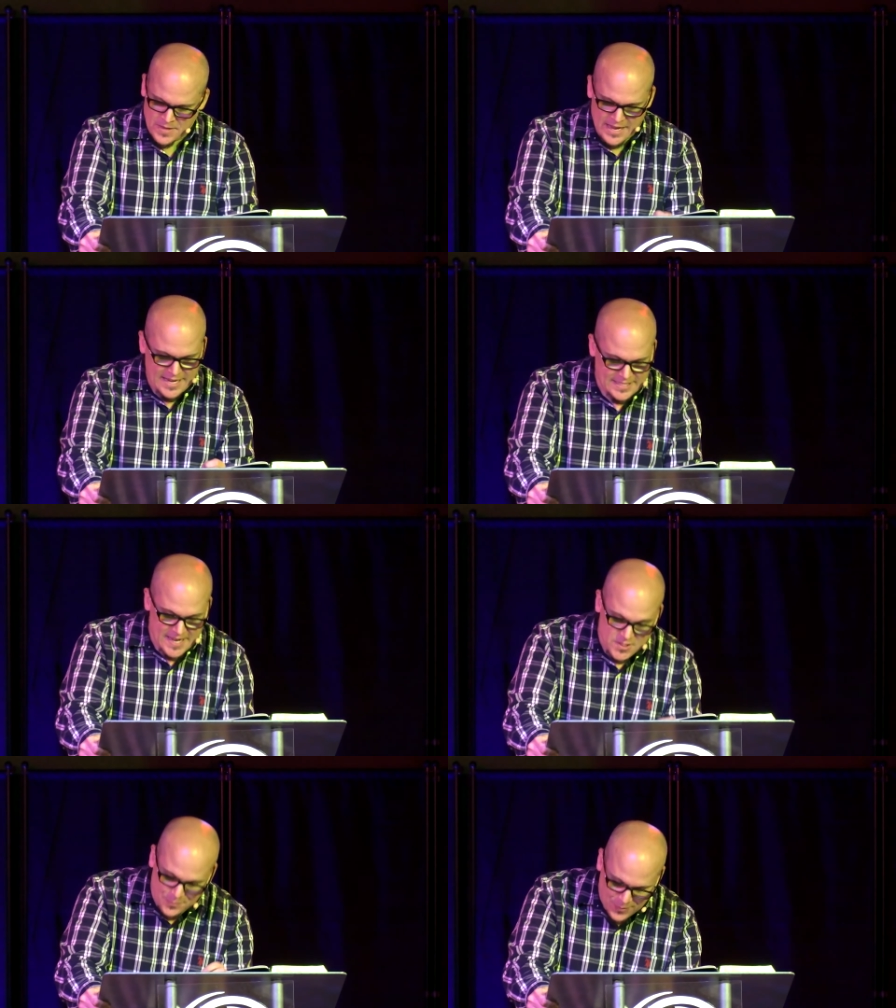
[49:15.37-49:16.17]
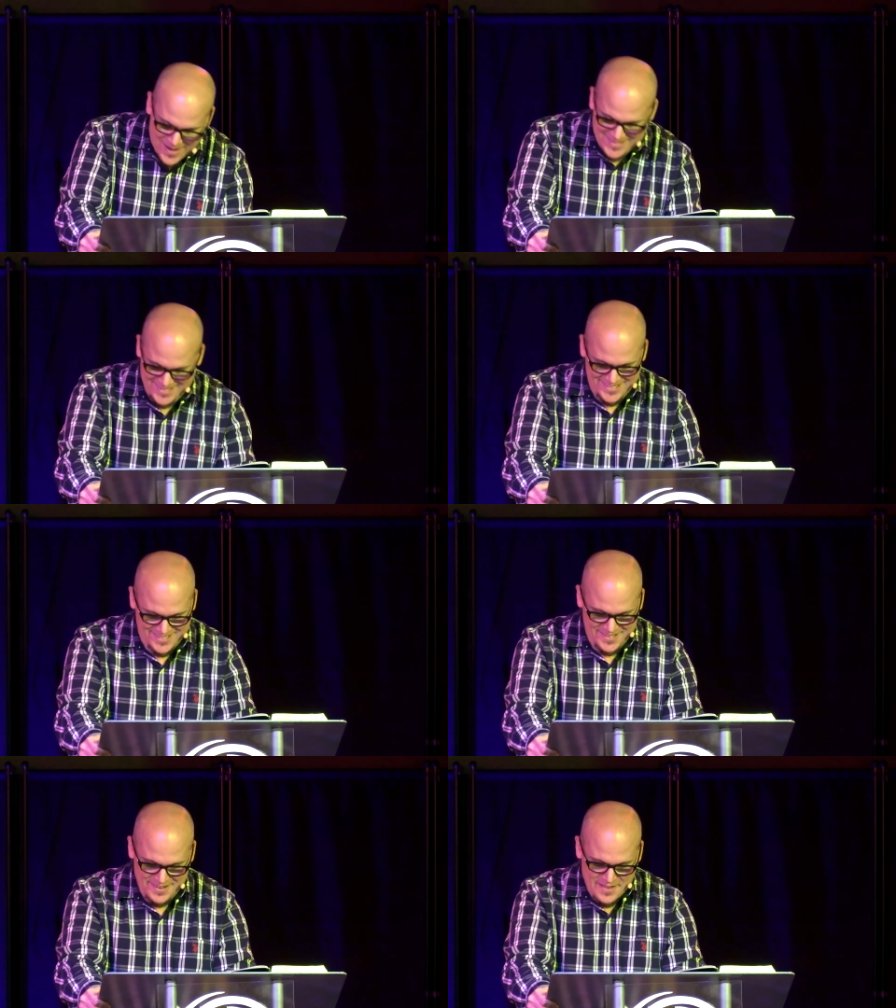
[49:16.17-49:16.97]
into his
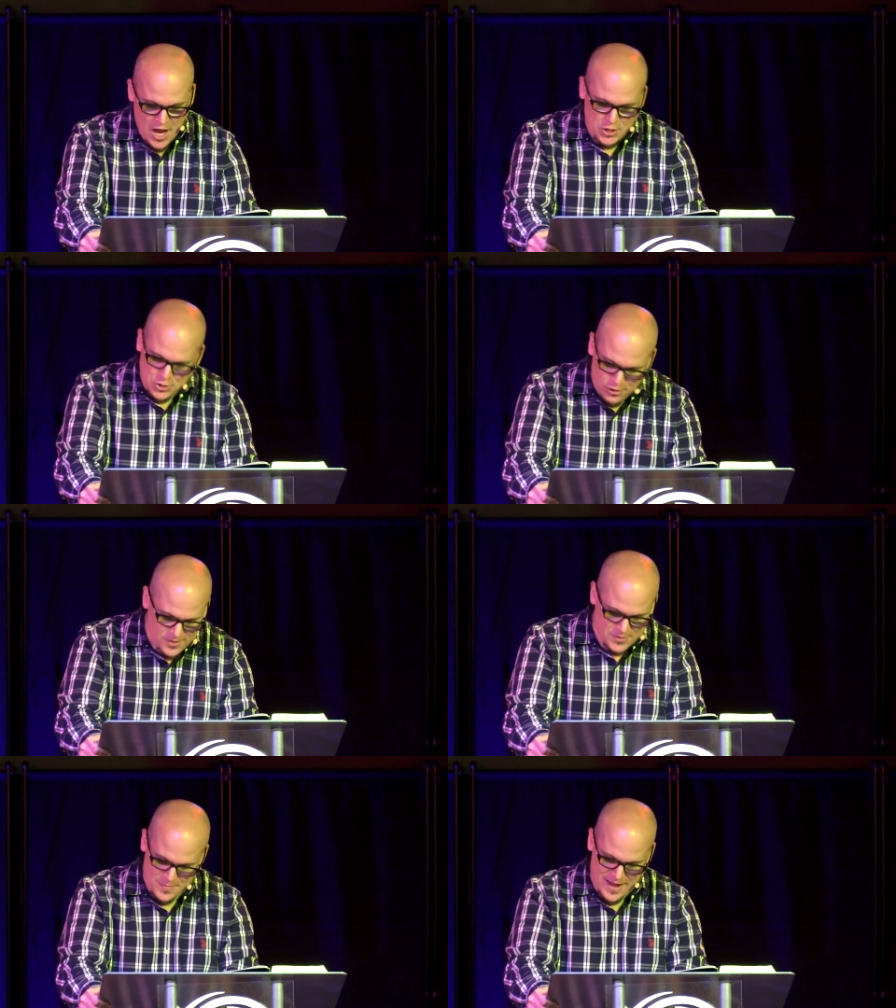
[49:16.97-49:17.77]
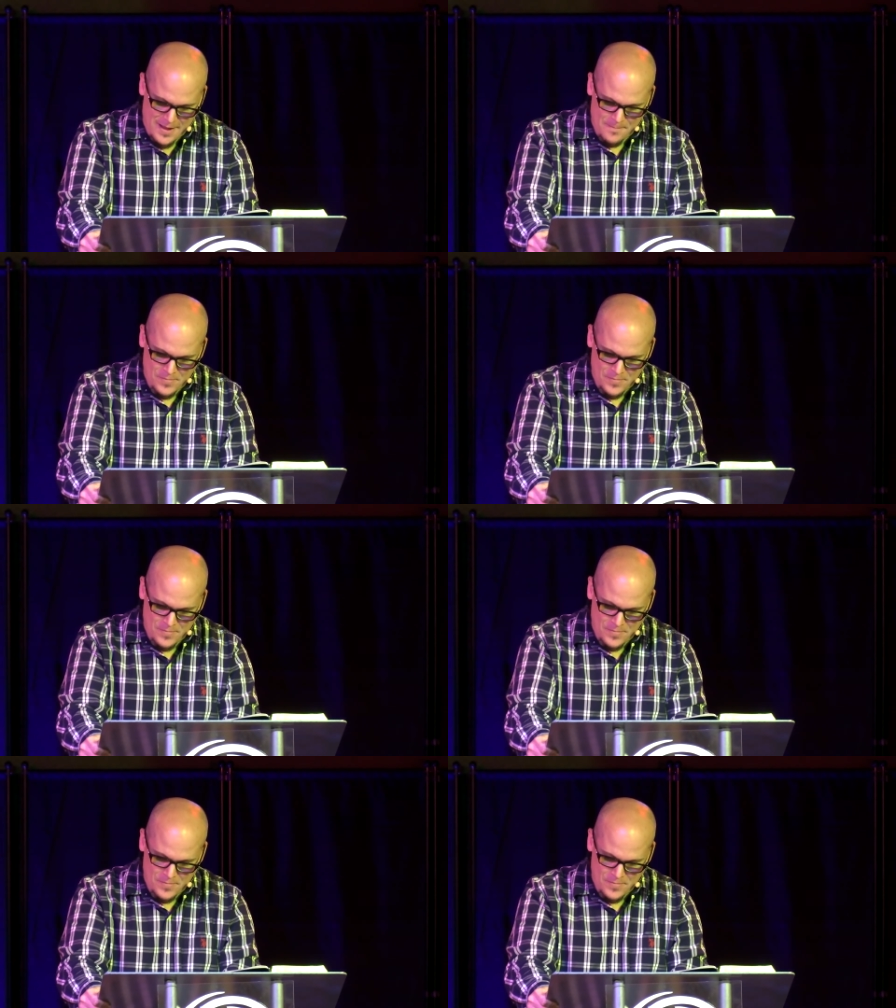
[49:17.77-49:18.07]
presence assures me